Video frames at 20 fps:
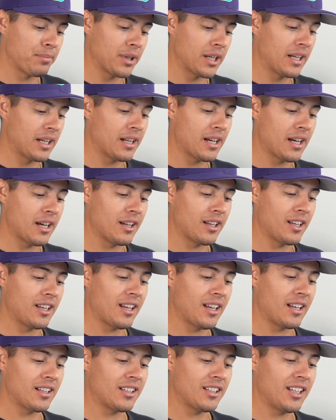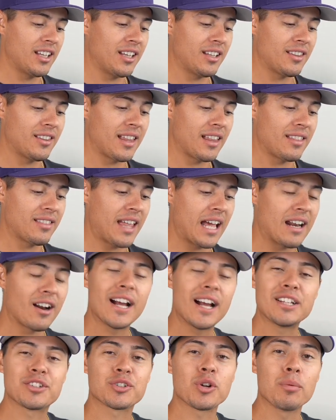but that
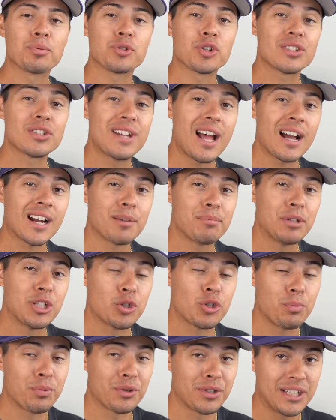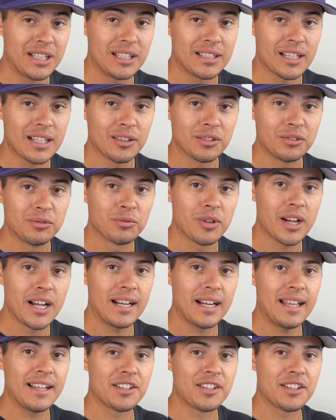ice sculpture is not going to be super detailed, right?